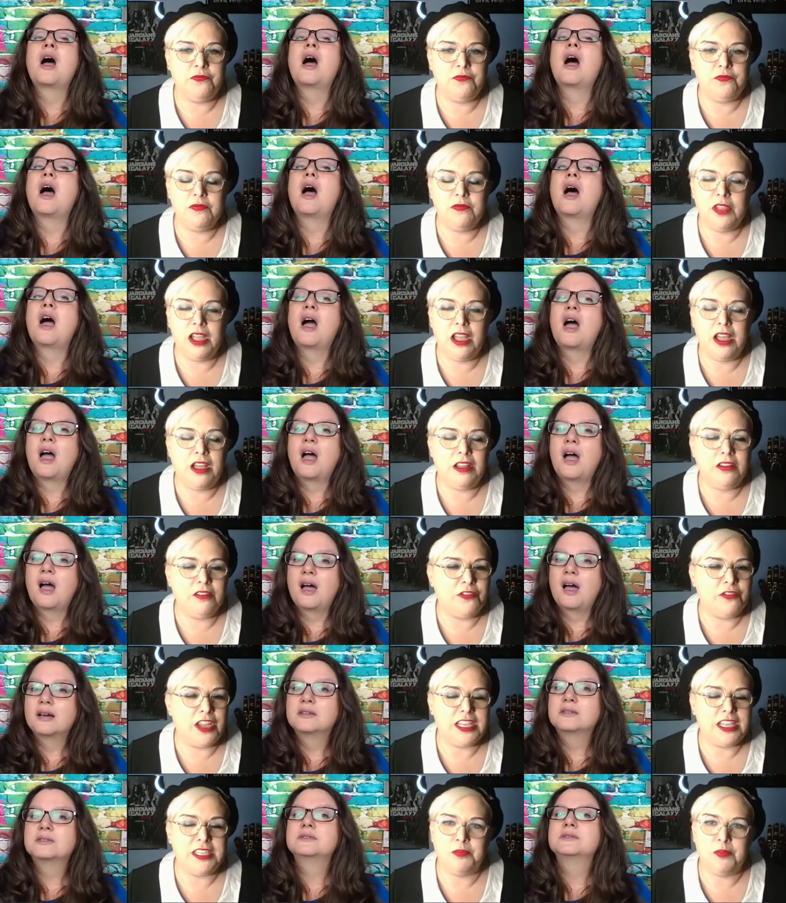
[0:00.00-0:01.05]
Speaker 1: ah. on
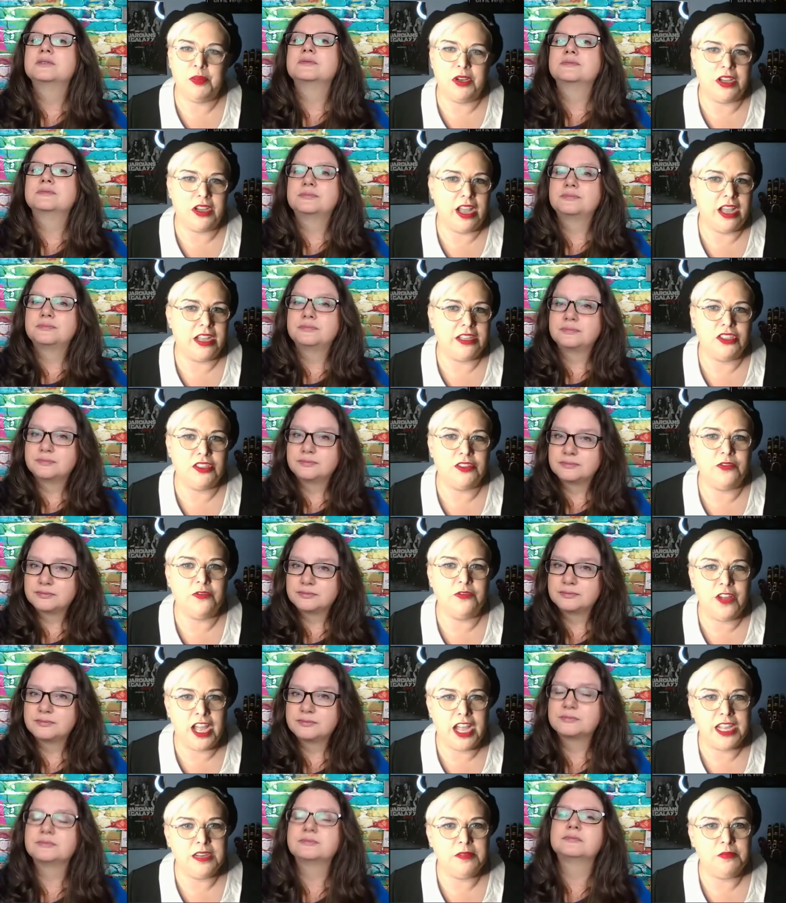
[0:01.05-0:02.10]
Facebook, I just
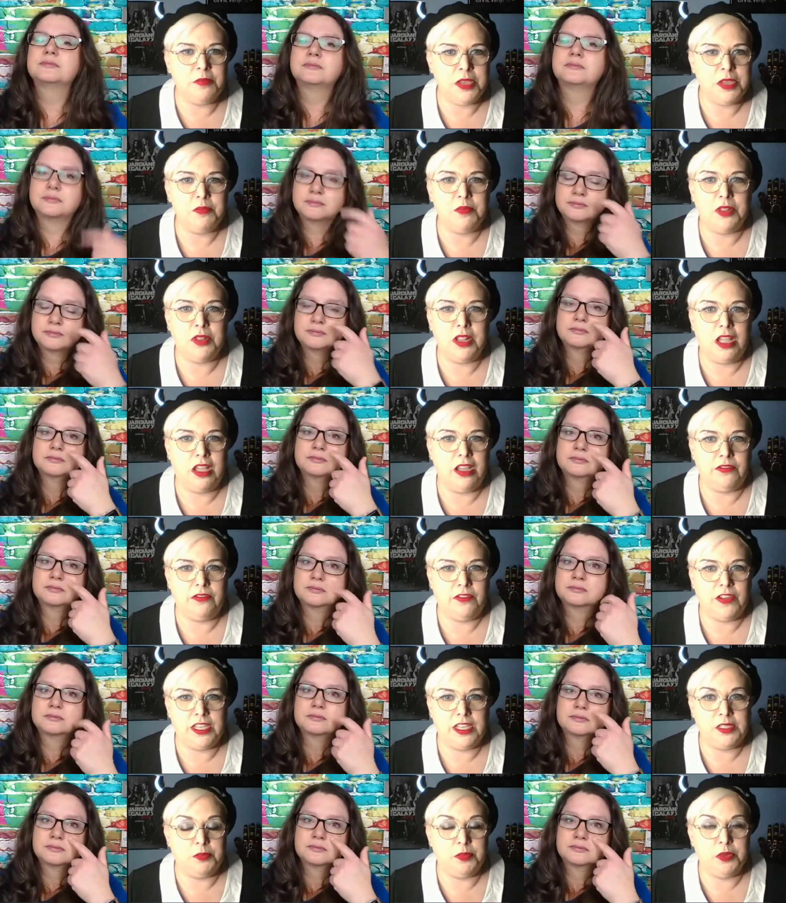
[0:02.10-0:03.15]
find people on
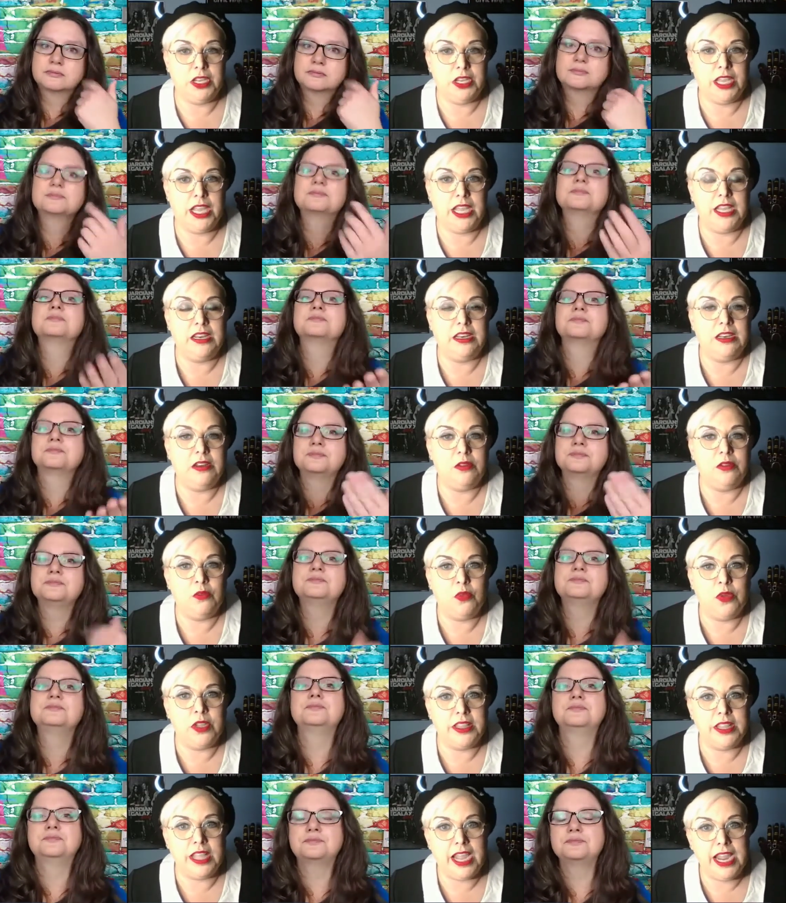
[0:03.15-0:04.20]
Facebook, and when
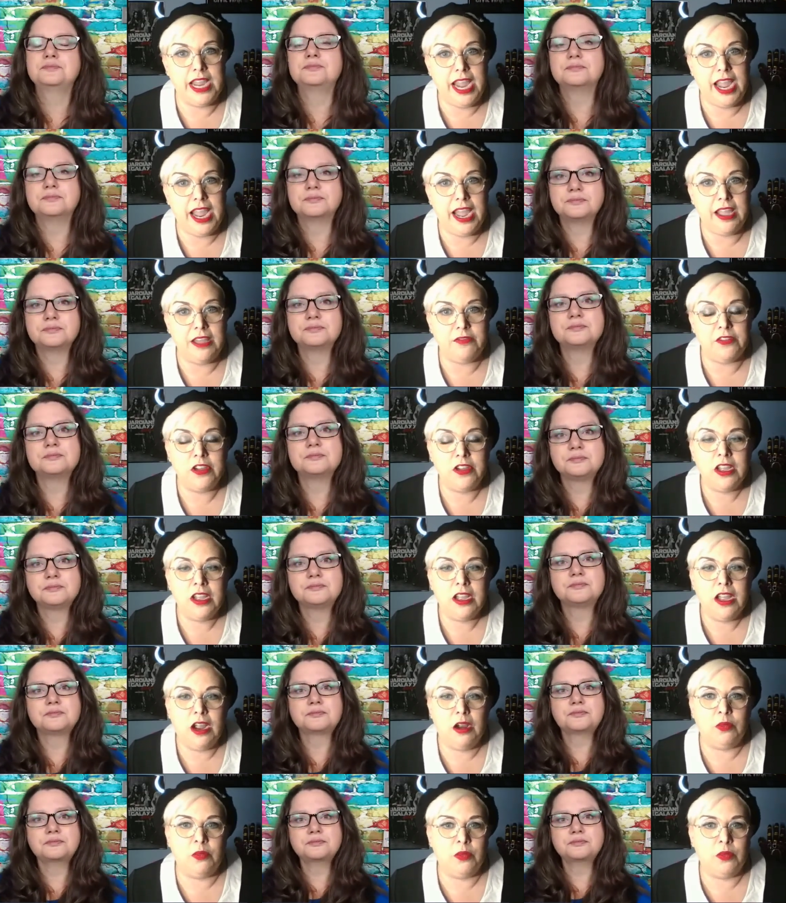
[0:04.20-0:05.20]
they have a